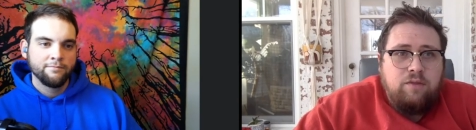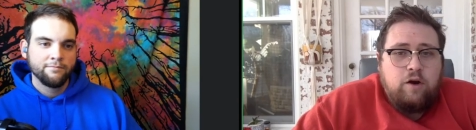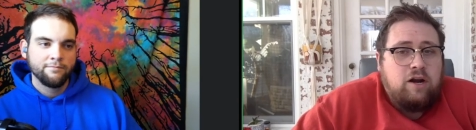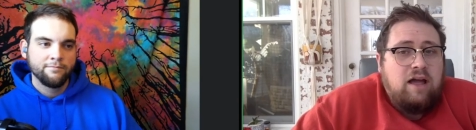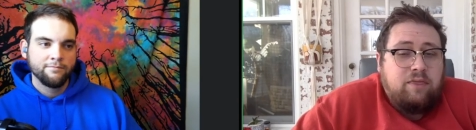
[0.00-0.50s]

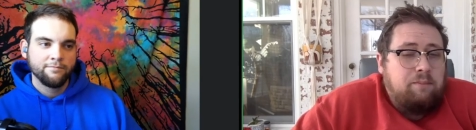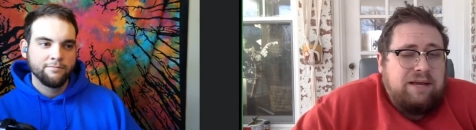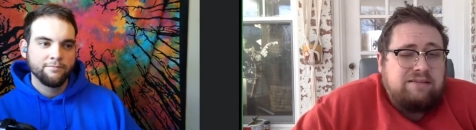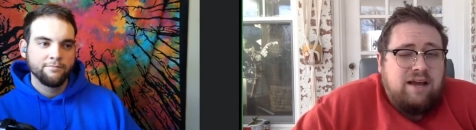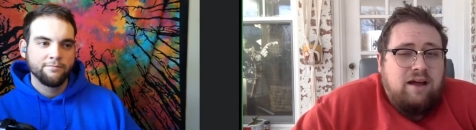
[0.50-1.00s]
Speaker 1: they're not the
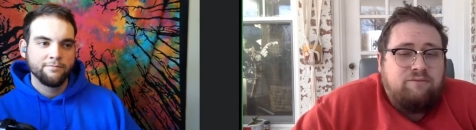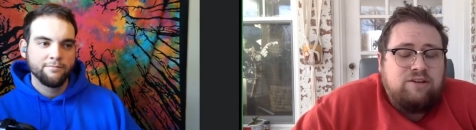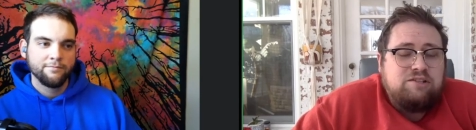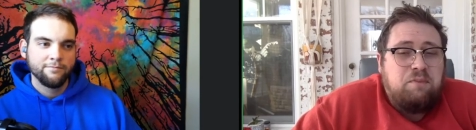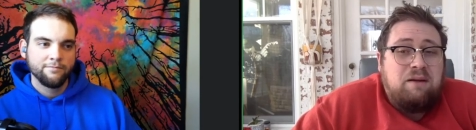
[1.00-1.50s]
best
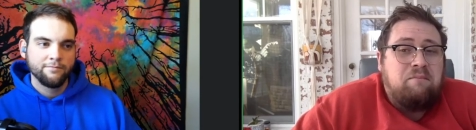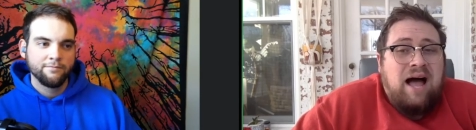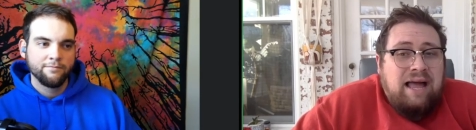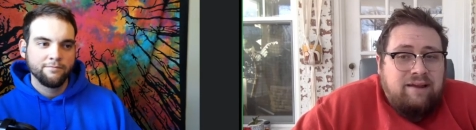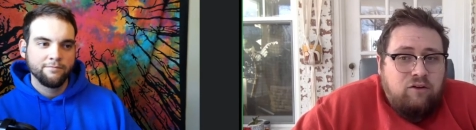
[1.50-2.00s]
conference by
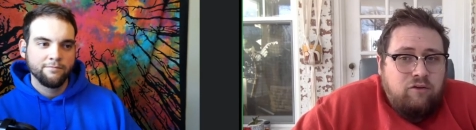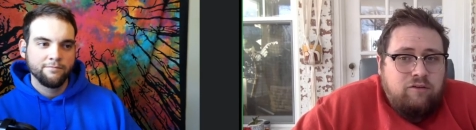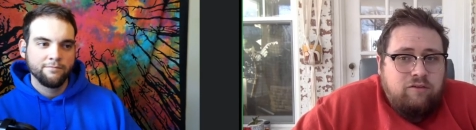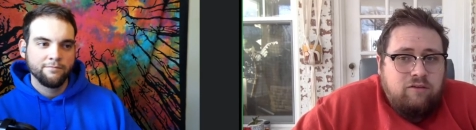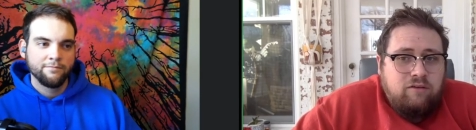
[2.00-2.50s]

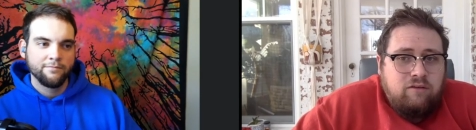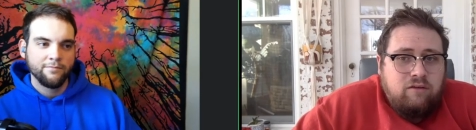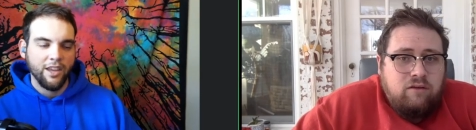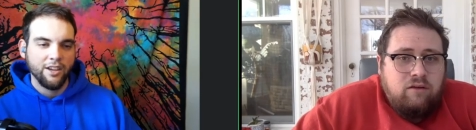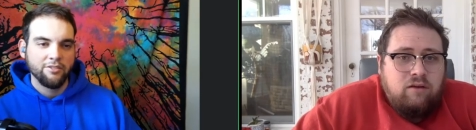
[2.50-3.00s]
miles.
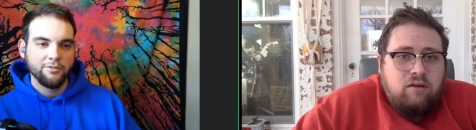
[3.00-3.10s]
Yes